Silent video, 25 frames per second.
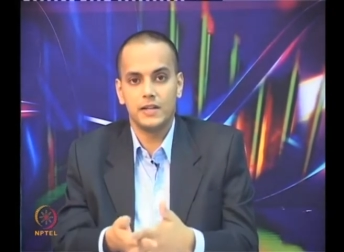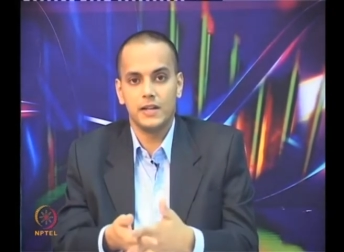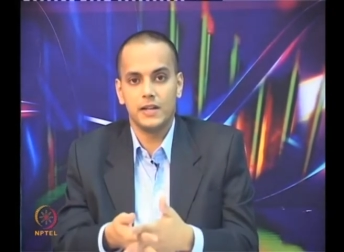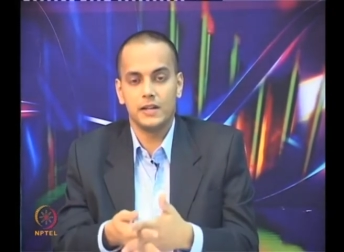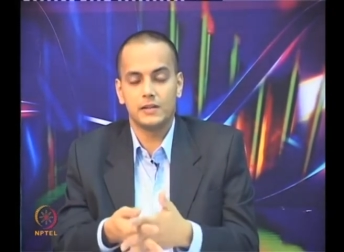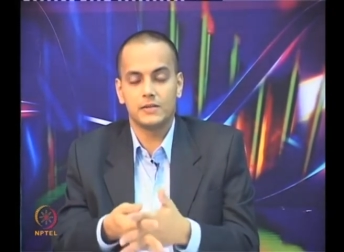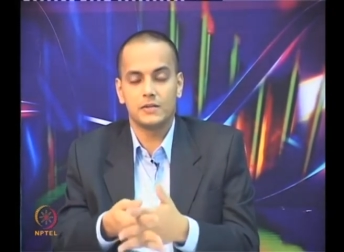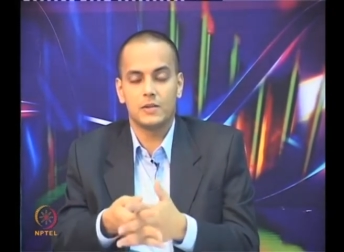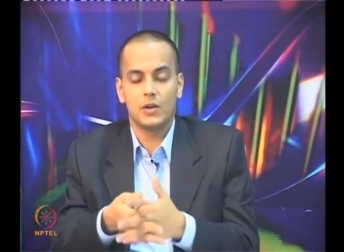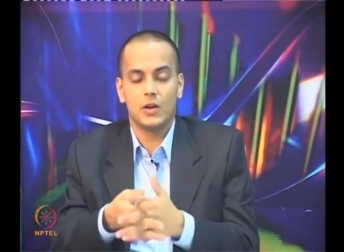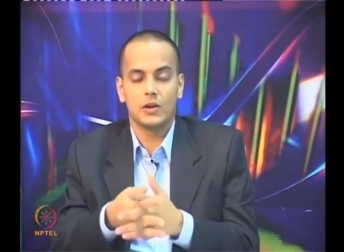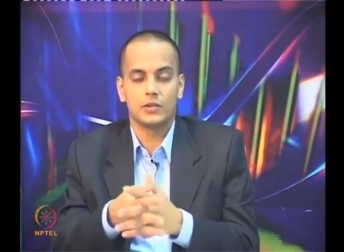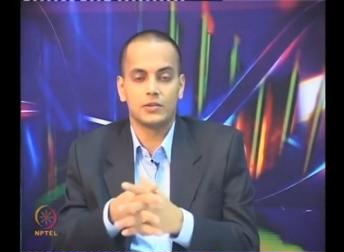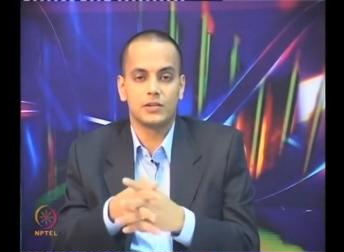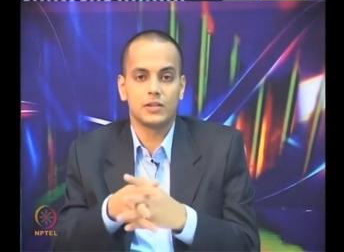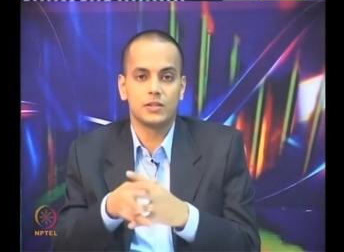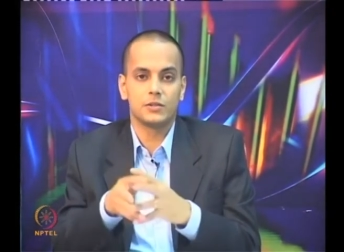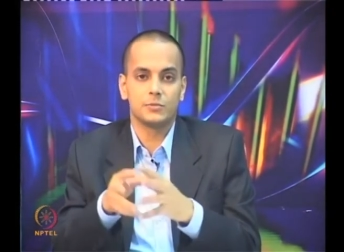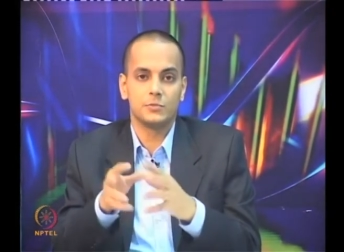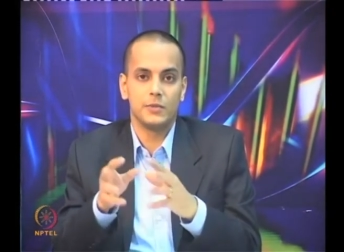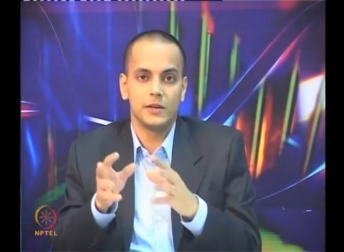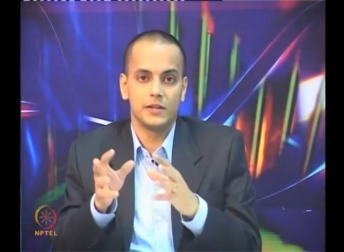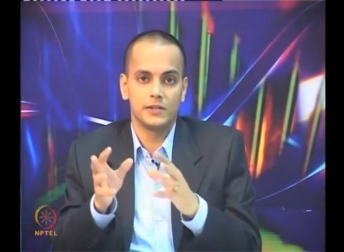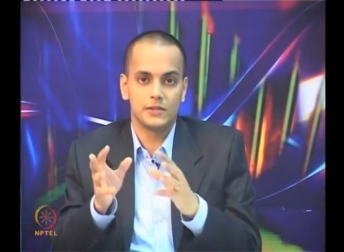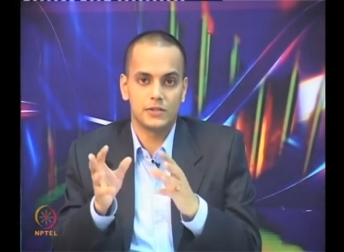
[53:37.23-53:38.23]
these losses
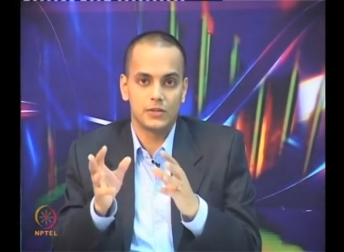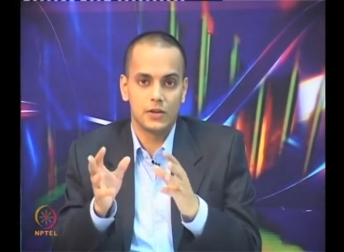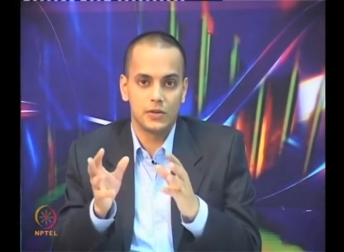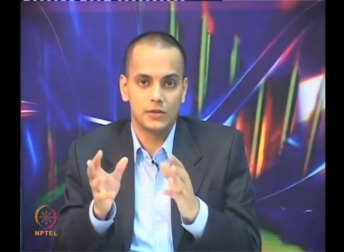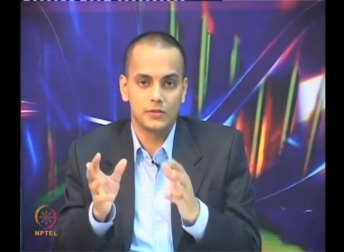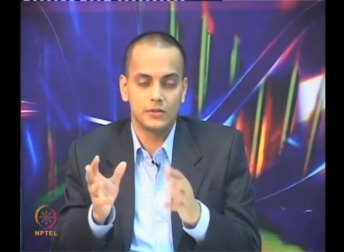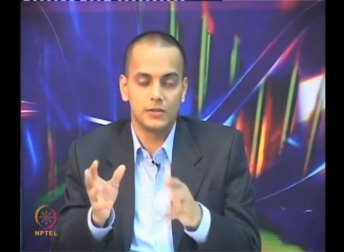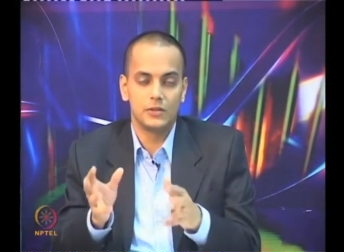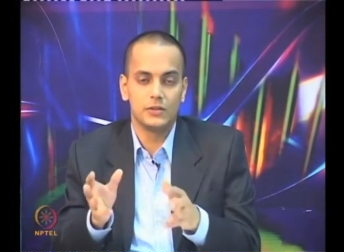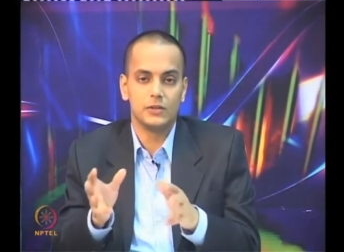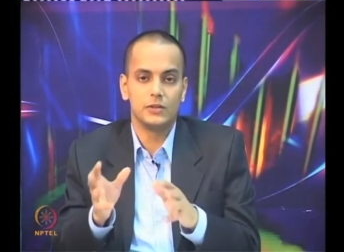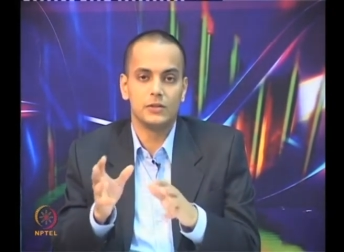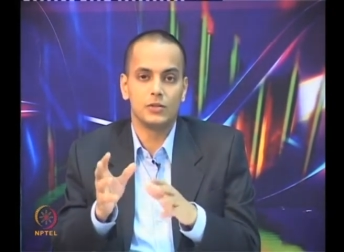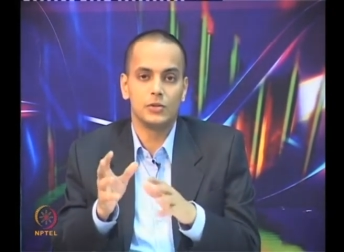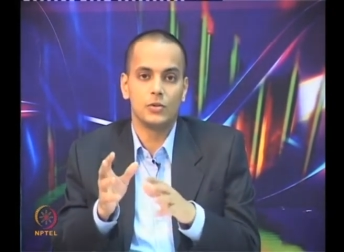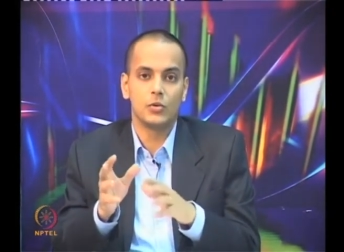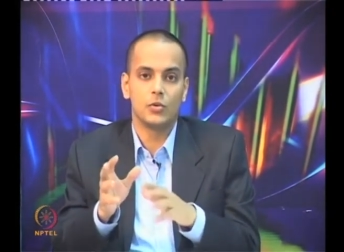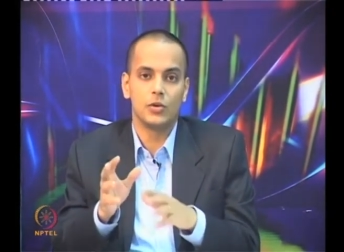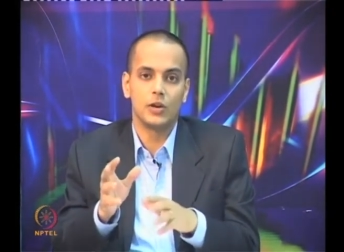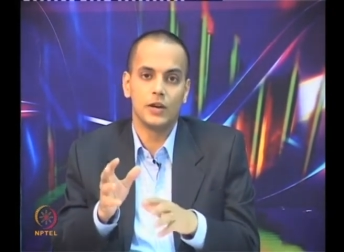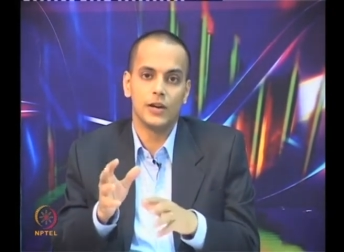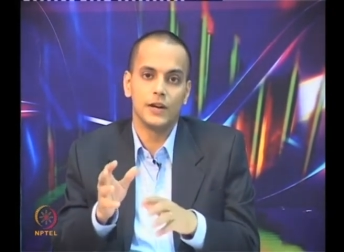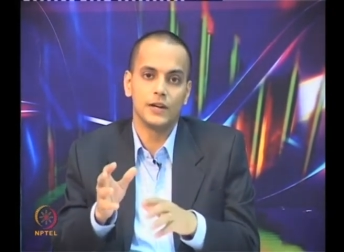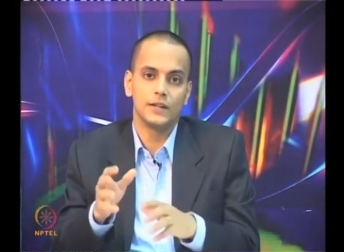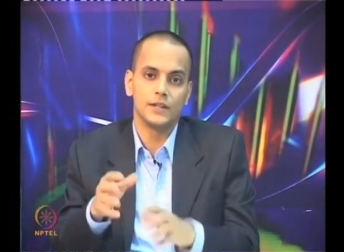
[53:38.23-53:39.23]
based on certain
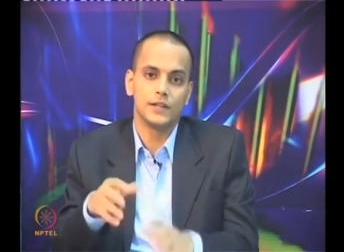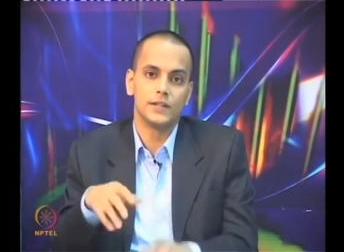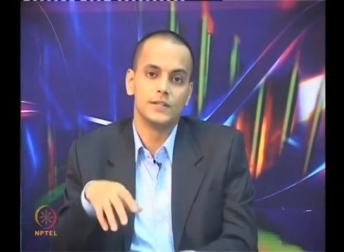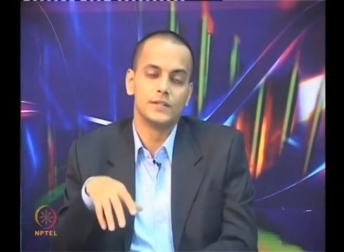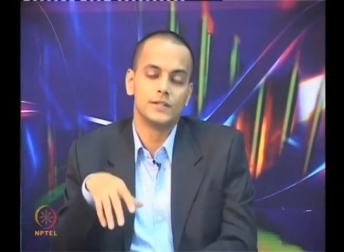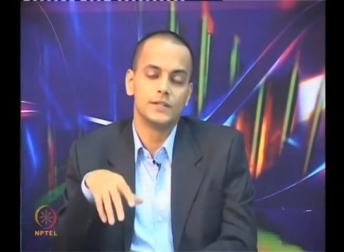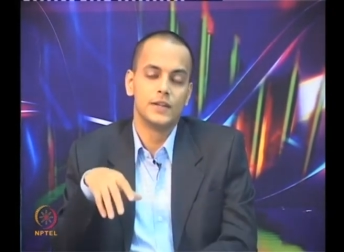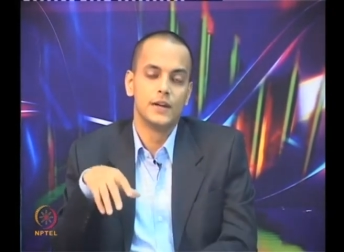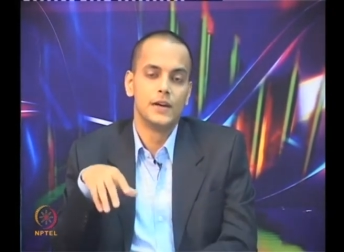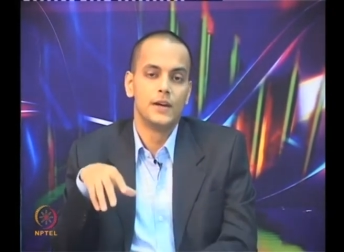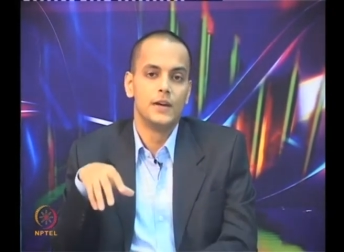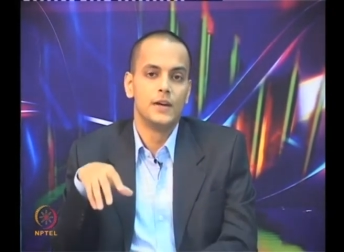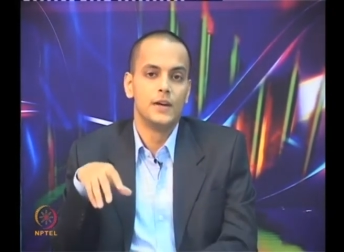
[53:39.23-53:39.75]
correlations